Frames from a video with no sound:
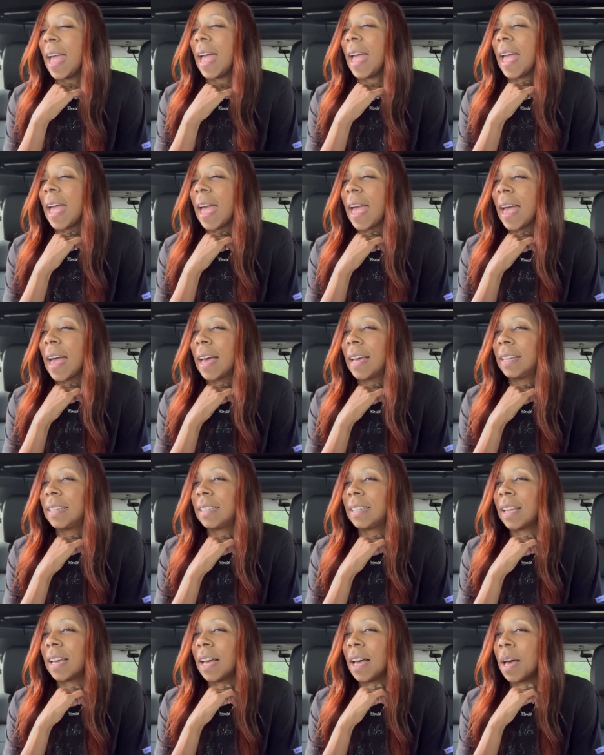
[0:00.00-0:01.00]

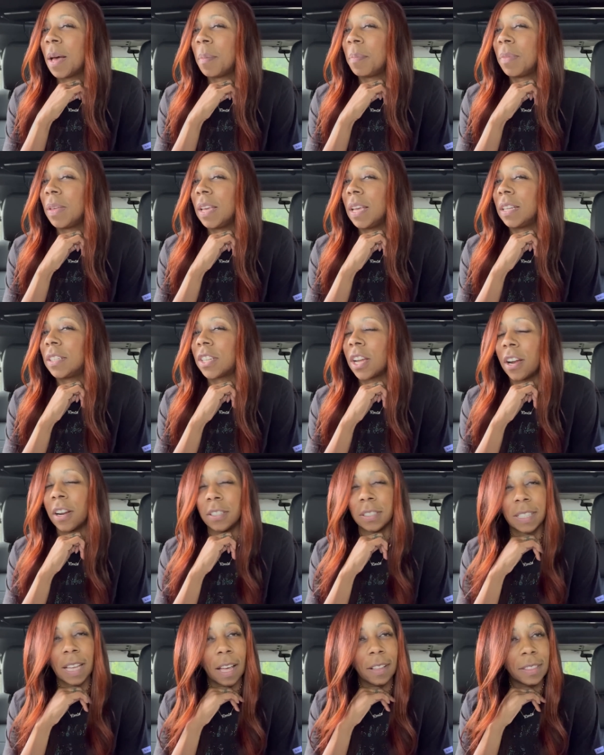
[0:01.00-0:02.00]
And um, it
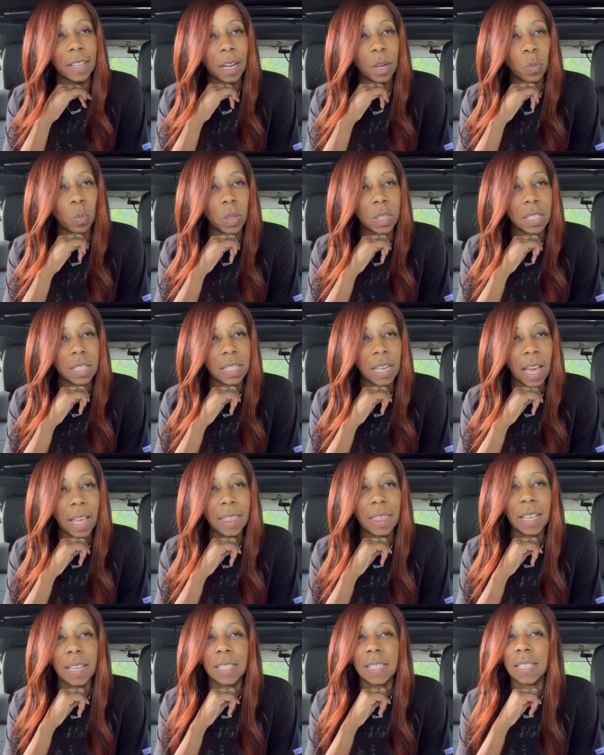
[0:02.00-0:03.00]
turned out that it was
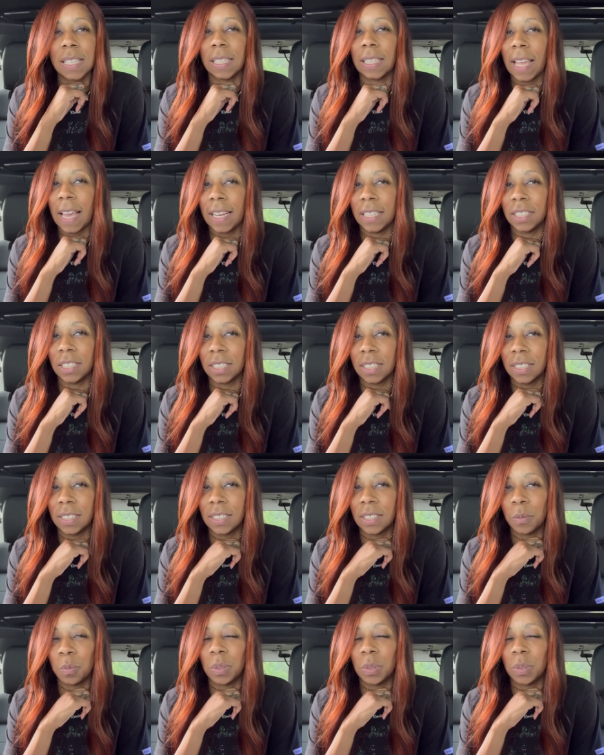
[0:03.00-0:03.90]
nothing salacious.